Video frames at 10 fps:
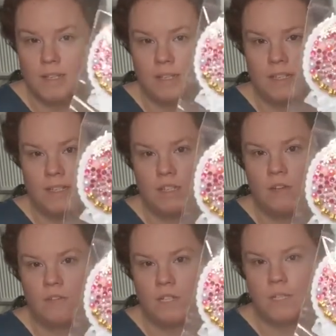This is
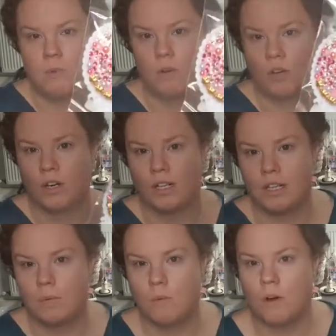obviously more girly
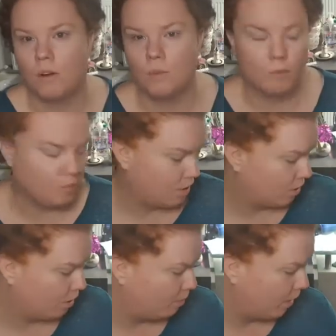than what her mum's is
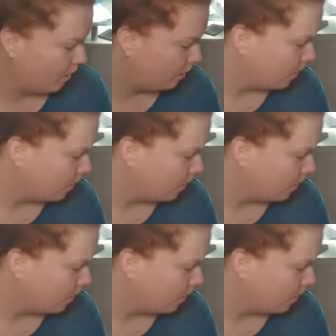going to be